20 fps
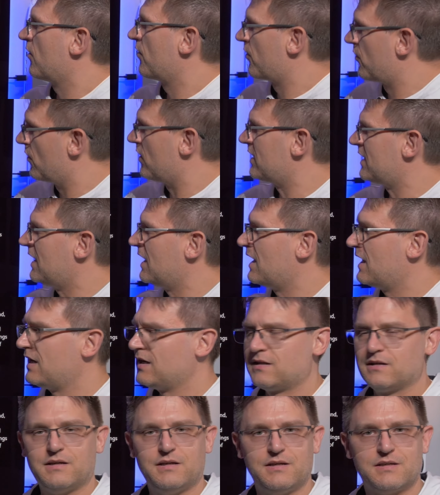
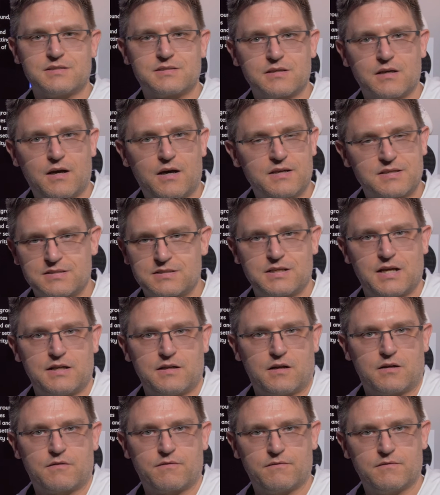38 is a
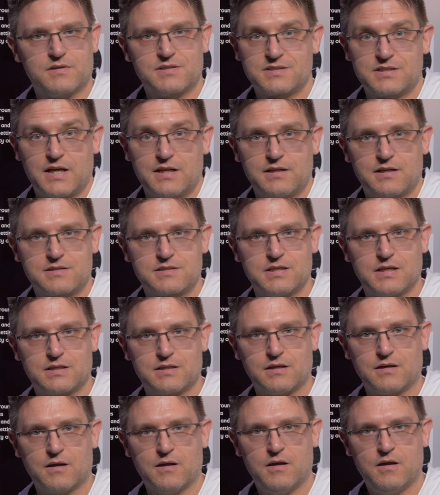standard
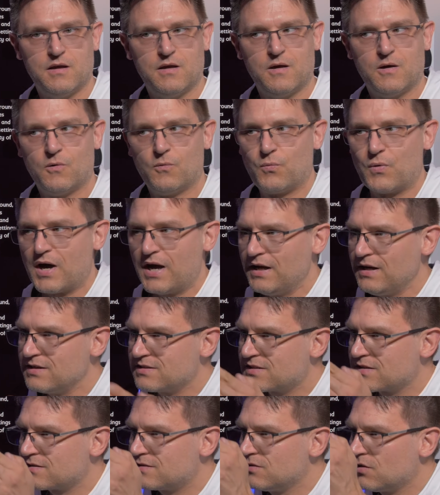setting. Why
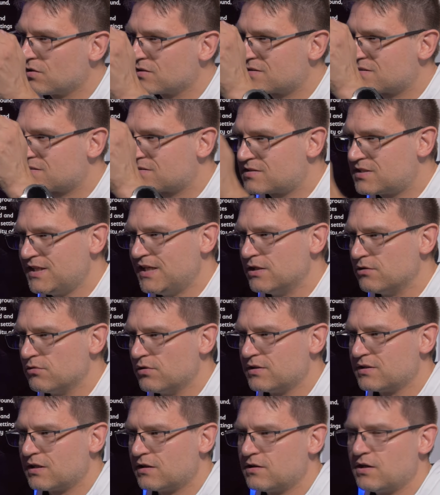is it not 0
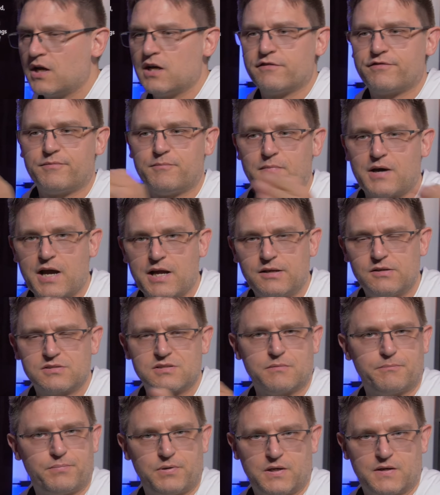and then you have
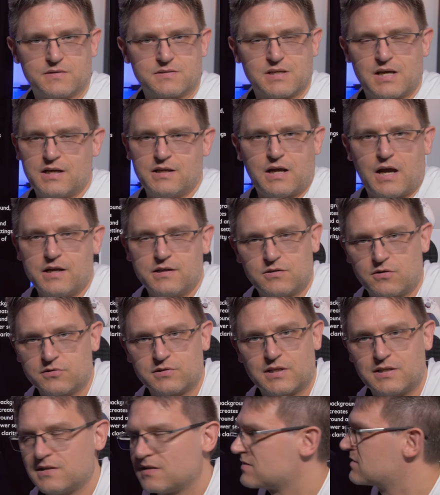minus and plus? I
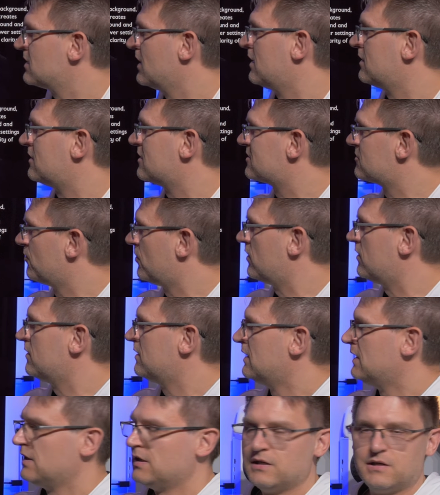don't understand this.
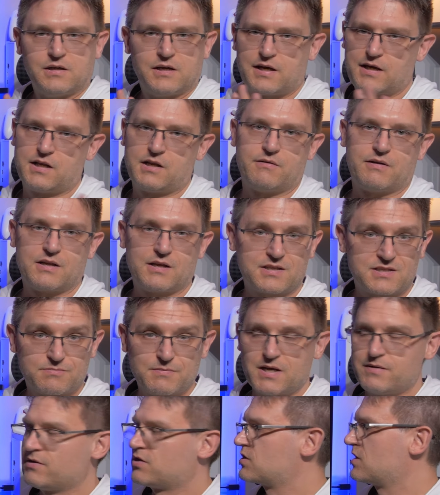What? Anyway, that's
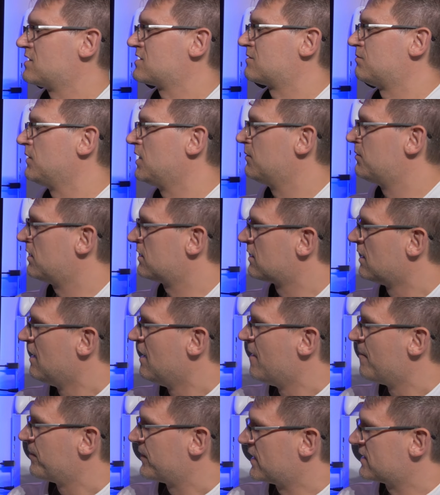maybe just me, but
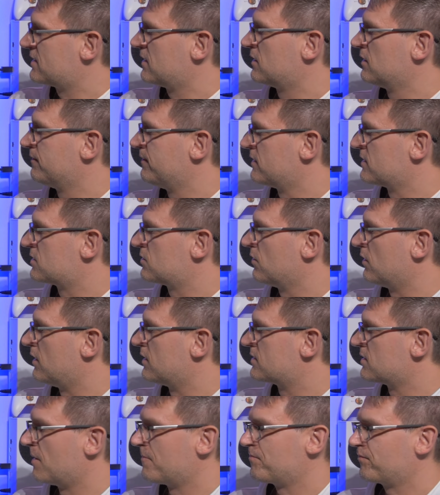that's a different story.
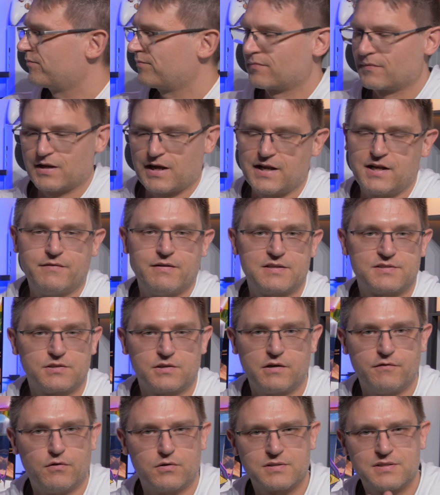So anyway, so
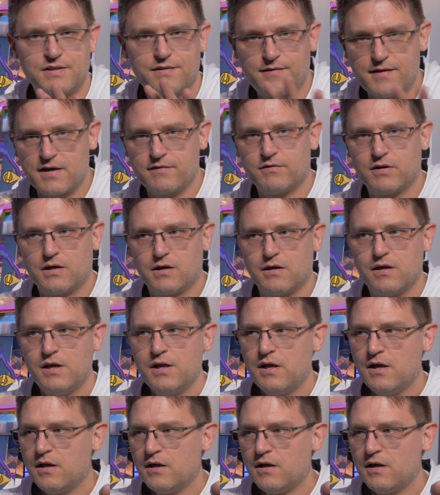there was never